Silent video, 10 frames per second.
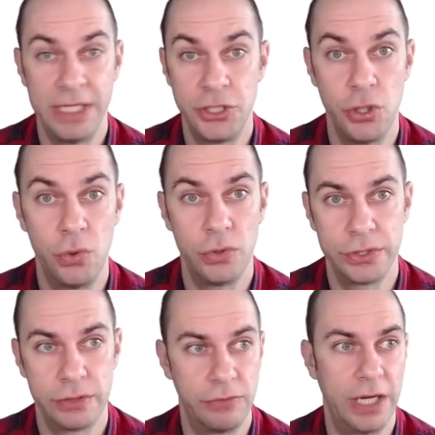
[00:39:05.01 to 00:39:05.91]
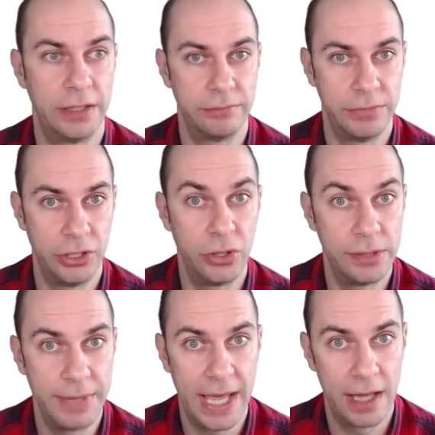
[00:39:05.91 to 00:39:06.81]
it's yours, right? You're
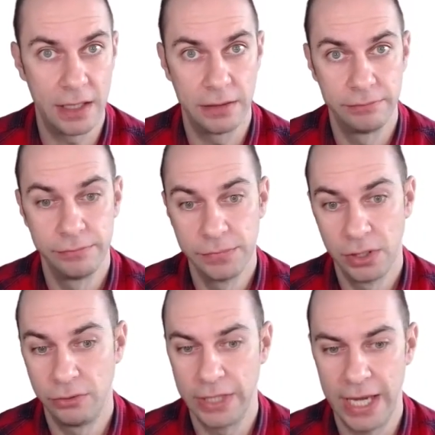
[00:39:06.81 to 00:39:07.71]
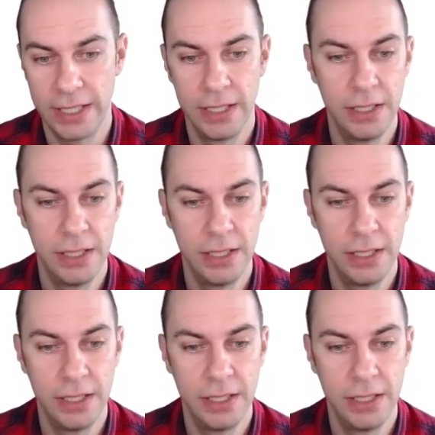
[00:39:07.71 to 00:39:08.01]
the bearer, okay?